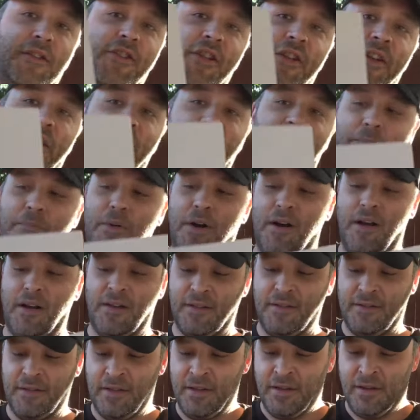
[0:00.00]
generic
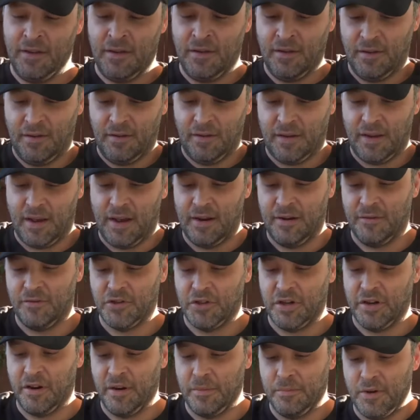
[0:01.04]
box, kind of
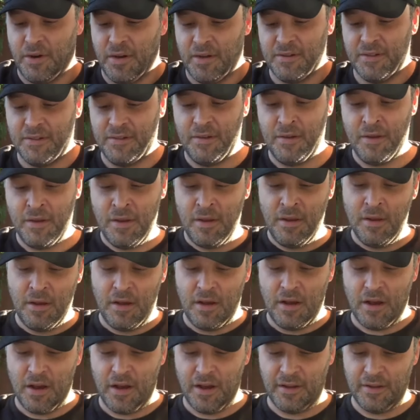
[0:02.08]
generic box.
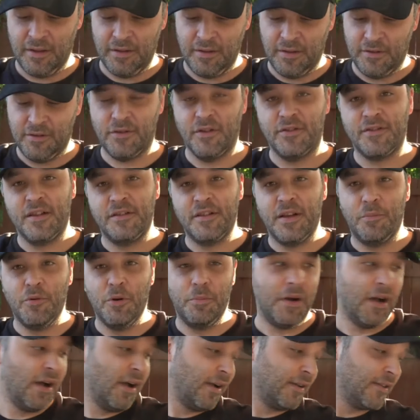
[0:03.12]
So it's a double
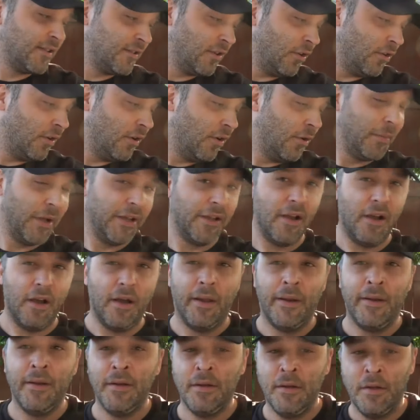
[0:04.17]
box. Oh my
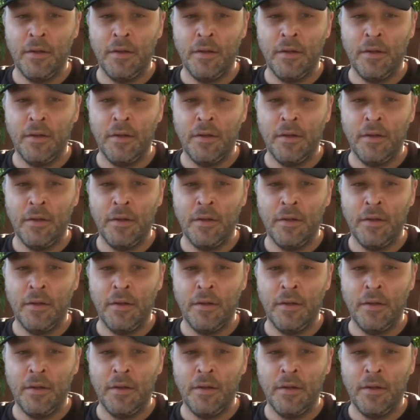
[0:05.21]
god.